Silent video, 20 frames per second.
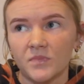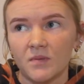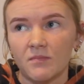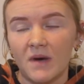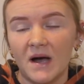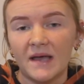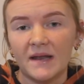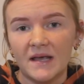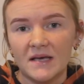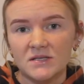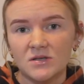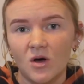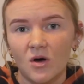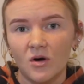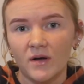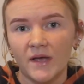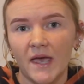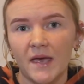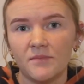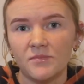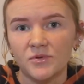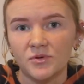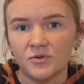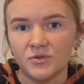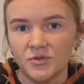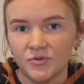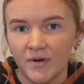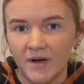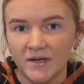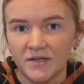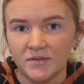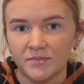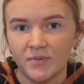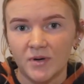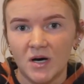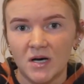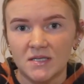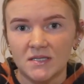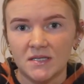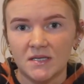Mine has all came through direct
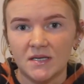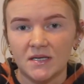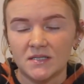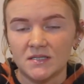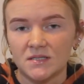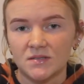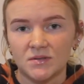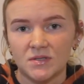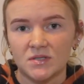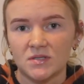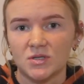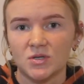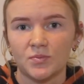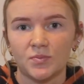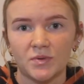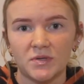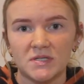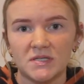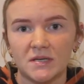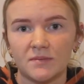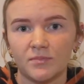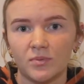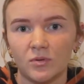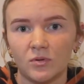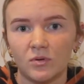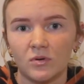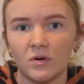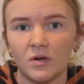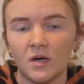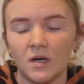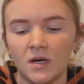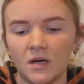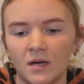deposit. It's super simple.